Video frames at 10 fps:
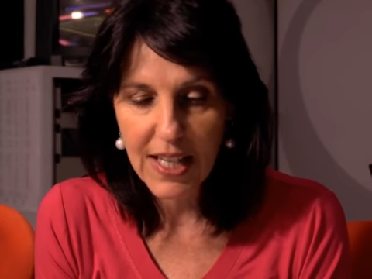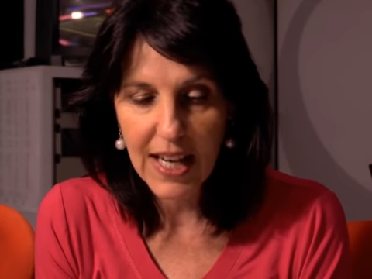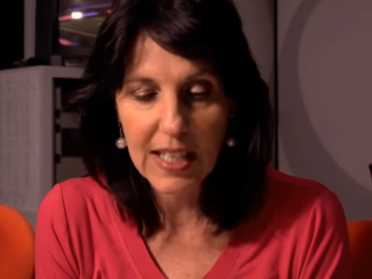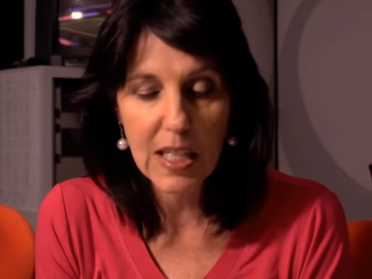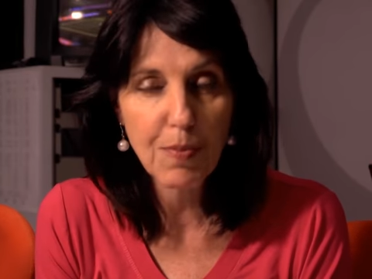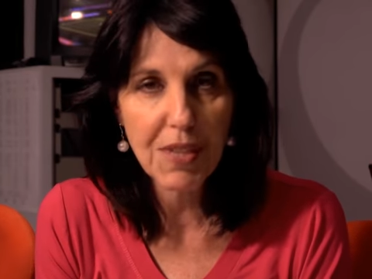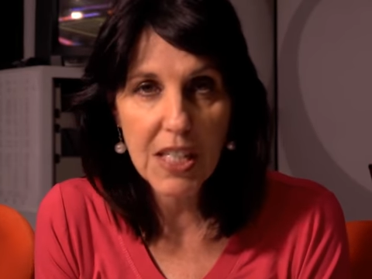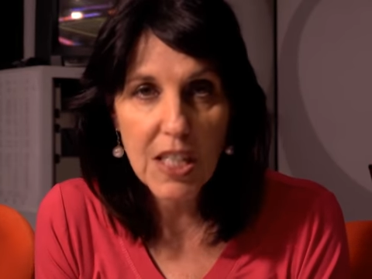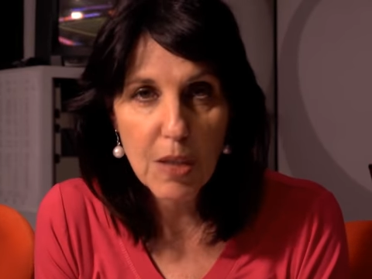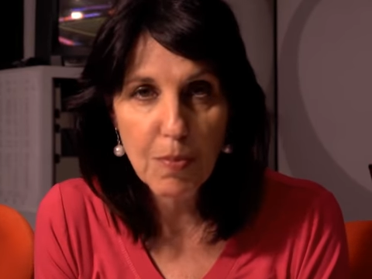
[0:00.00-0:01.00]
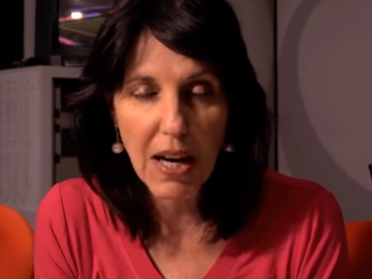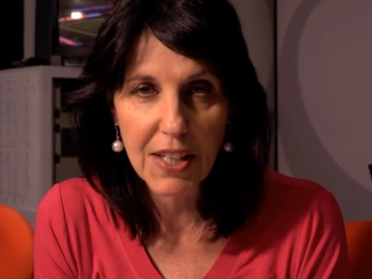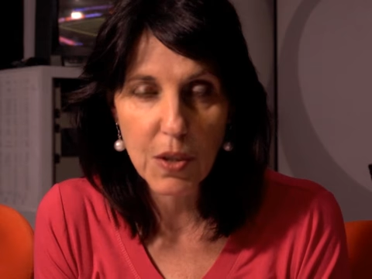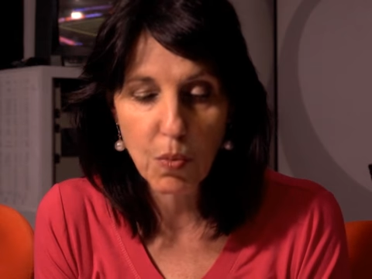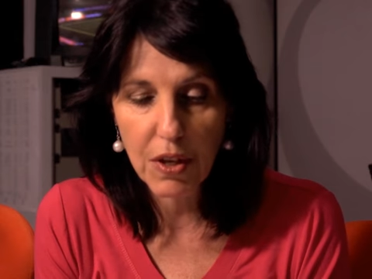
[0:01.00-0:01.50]
I keep thinking
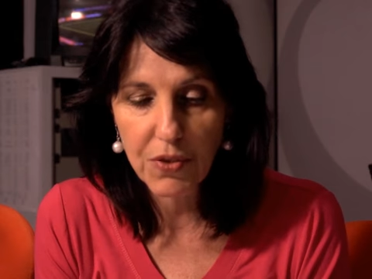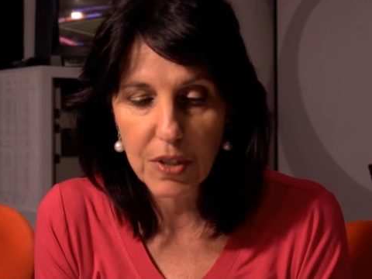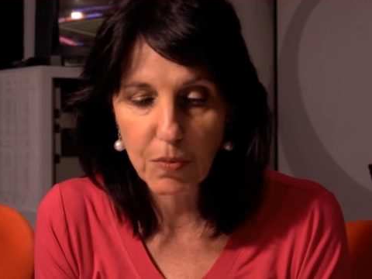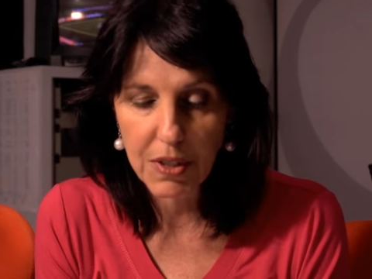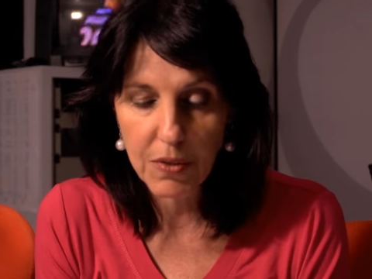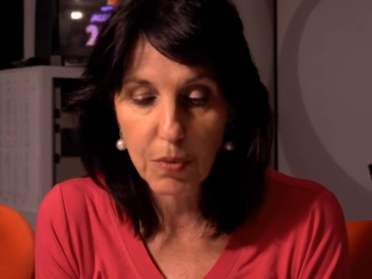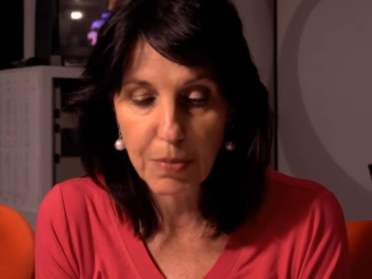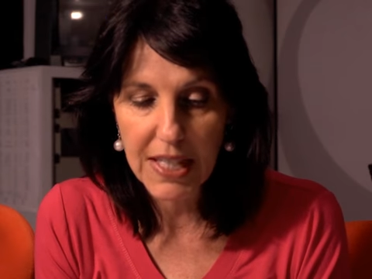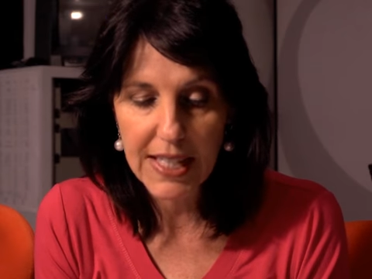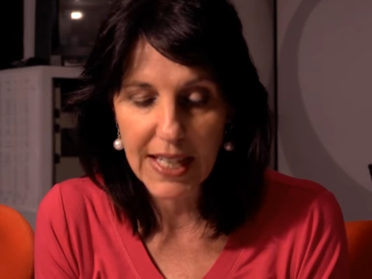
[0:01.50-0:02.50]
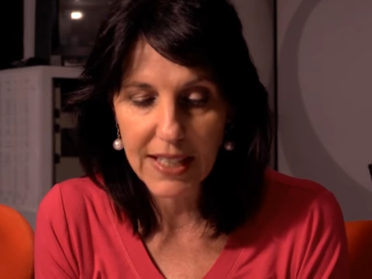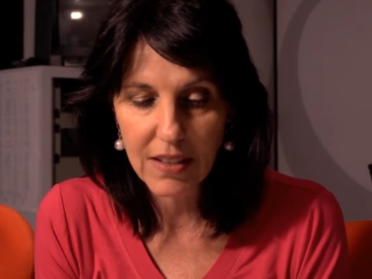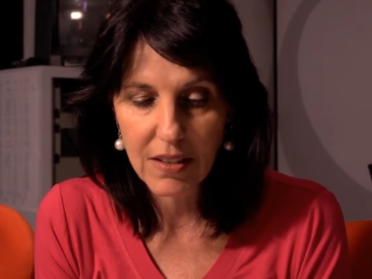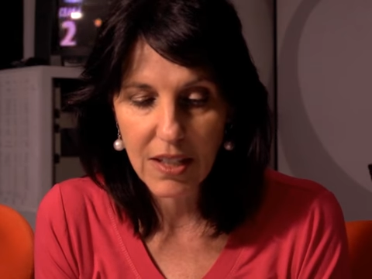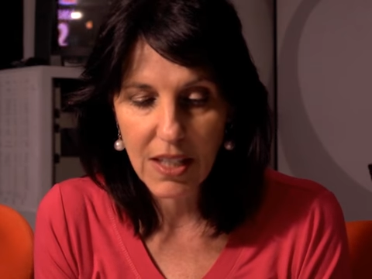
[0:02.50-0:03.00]
about it, wondering what it'll be like.